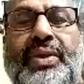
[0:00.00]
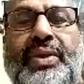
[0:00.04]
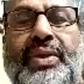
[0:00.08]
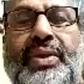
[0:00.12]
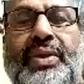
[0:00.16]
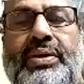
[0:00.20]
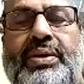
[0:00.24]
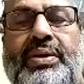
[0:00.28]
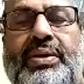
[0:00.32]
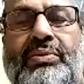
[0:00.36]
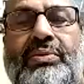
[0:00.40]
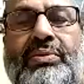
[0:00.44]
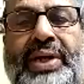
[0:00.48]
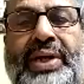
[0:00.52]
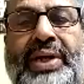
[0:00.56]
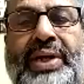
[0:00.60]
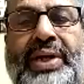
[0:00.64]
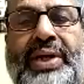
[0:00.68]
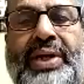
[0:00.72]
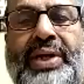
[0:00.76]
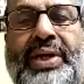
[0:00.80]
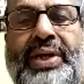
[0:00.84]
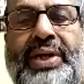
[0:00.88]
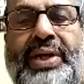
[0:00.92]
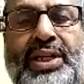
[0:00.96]
Very culture
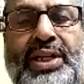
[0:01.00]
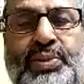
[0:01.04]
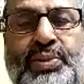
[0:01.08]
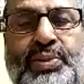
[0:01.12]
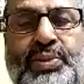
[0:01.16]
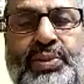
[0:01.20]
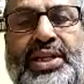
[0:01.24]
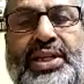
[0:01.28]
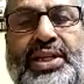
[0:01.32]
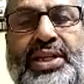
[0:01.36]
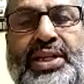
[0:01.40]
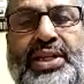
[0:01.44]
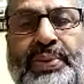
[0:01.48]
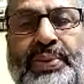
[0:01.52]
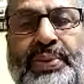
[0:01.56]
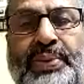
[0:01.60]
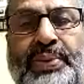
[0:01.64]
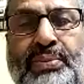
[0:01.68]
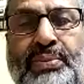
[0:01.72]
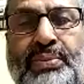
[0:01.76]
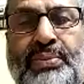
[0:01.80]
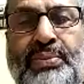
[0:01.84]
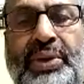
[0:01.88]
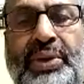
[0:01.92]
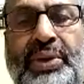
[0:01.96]
specific
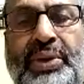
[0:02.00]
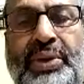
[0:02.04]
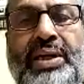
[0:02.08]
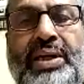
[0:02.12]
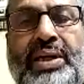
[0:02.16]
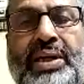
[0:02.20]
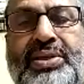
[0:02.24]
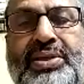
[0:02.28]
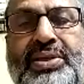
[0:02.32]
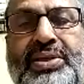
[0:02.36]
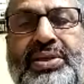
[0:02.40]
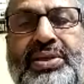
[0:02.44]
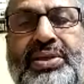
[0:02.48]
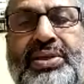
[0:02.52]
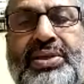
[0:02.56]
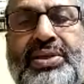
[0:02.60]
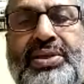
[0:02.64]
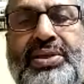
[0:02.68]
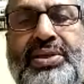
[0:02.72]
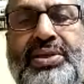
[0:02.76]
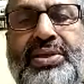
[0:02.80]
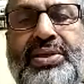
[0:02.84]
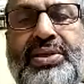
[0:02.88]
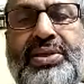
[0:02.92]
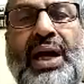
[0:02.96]
means they are
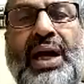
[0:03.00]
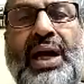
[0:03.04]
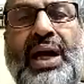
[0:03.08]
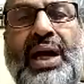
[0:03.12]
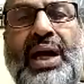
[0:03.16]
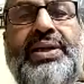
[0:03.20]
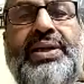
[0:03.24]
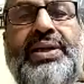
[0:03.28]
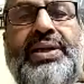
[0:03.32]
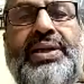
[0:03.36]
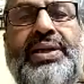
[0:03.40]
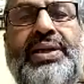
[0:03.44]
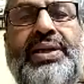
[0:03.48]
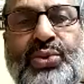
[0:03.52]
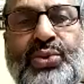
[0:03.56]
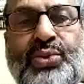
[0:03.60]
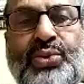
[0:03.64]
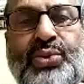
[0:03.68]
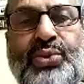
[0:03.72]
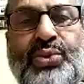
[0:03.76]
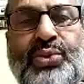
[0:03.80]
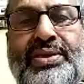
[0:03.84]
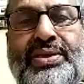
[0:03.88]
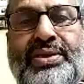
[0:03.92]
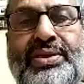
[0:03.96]
suited
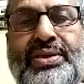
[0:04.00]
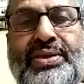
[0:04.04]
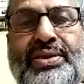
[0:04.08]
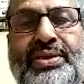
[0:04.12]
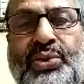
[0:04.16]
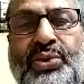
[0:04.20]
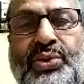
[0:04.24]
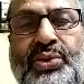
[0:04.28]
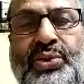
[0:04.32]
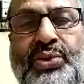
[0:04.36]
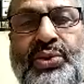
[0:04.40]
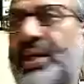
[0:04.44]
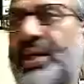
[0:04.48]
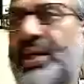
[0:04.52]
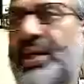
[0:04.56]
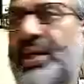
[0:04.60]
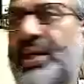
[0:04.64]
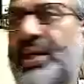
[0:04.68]
to the Indian